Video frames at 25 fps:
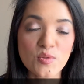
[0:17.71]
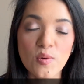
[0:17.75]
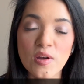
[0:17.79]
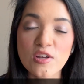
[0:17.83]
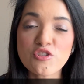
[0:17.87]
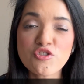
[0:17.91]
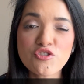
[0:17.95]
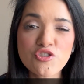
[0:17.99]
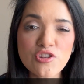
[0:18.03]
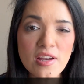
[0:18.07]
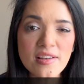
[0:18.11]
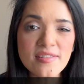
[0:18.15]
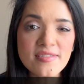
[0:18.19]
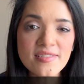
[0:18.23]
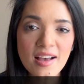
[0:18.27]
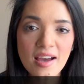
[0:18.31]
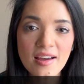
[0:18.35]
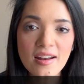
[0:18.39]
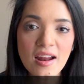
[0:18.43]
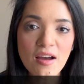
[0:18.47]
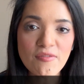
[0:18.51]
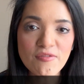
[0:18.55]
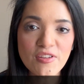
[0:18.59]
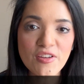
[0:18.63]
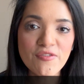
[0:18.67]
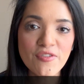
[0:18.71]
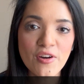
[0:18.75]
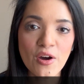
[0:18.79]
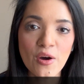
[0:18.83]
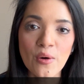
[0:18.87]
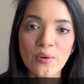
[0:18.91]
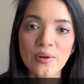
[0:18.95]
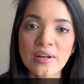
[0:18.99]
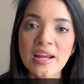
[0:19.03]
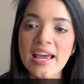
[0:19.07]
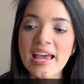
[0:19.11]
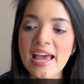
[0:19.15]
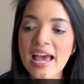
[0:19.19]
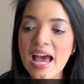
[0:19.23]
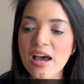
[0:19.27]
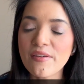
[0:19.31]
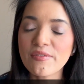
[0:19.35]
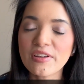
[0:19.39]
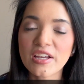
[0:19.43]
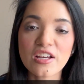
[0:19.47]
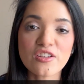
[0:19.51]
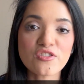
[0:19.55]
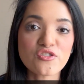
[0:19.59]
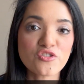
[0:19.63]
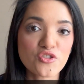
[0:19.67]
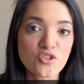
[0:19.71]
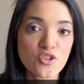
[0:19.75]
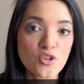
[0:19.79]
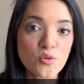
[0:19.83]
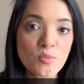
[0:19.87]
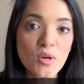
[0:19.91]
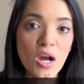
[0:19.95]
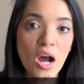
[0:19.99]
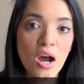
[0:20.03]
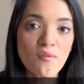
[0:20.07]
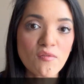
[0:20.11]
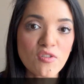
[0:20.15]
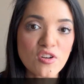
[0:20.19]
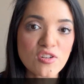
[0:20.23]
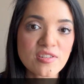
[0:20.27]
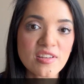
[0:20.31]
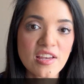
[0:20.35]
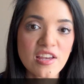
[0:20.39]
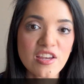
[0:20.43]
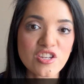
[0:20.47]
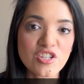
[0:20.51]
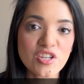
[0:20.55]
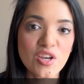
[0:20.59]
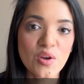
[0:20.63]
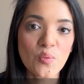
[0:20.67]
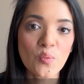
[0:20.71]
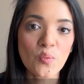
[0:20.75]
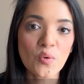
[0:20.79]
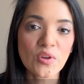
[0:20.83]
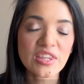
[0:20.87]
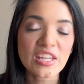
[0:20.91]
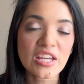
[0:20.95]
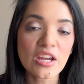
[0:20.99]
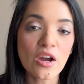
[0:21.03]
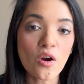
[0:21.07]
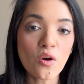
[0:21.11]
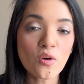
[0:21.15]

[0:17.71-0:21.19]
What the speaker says: So I just got off the phone having a Zoom conversation with the